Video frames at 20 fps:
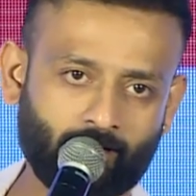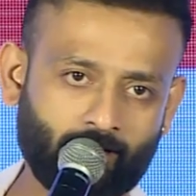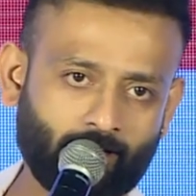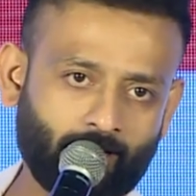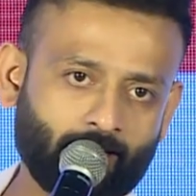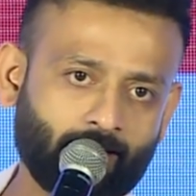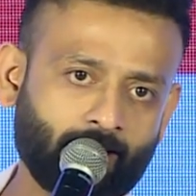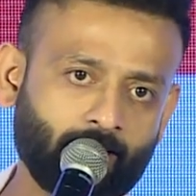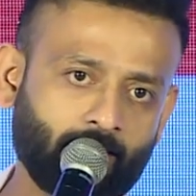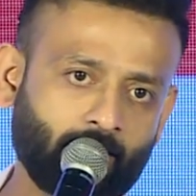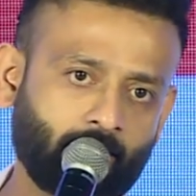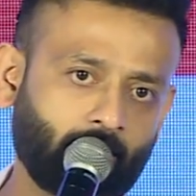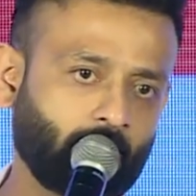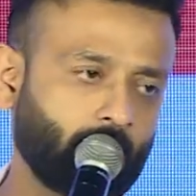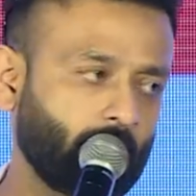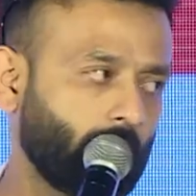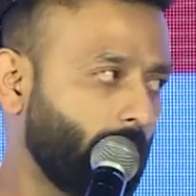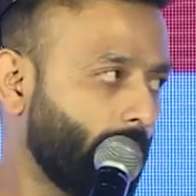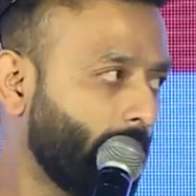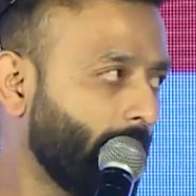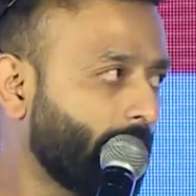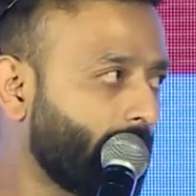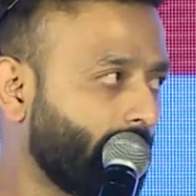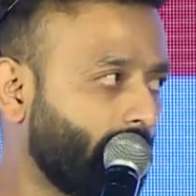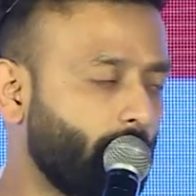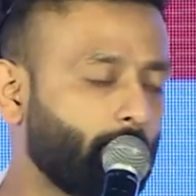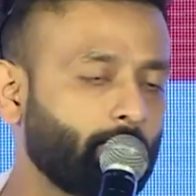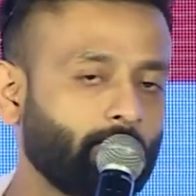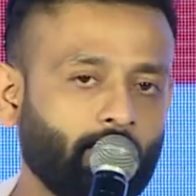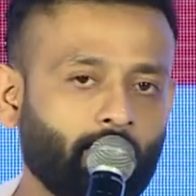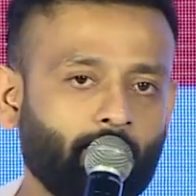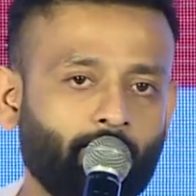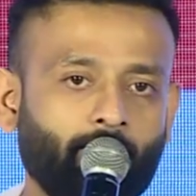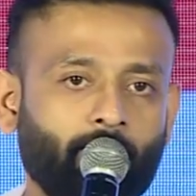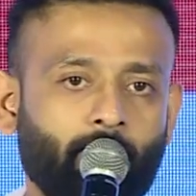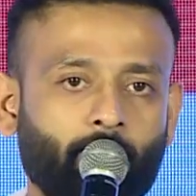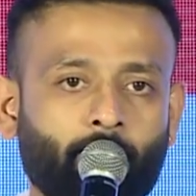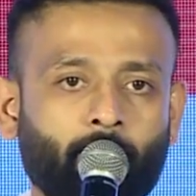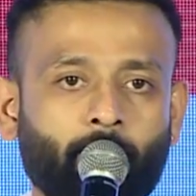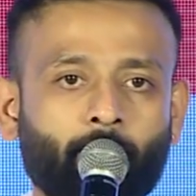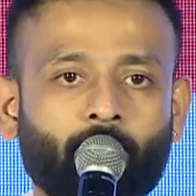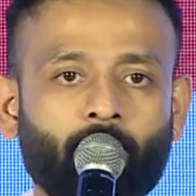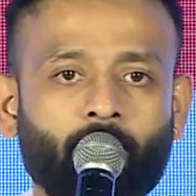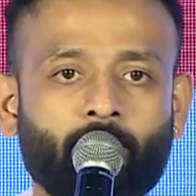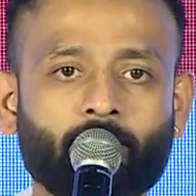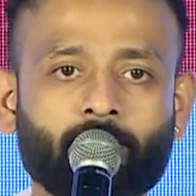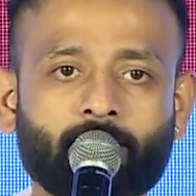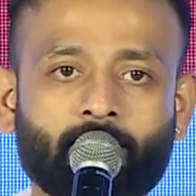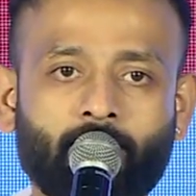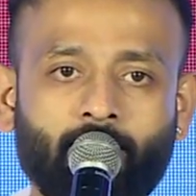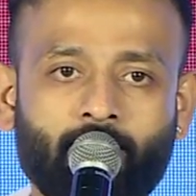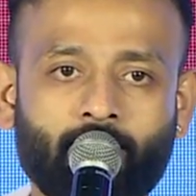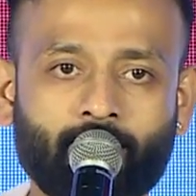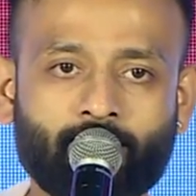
I think we've come there where people understand that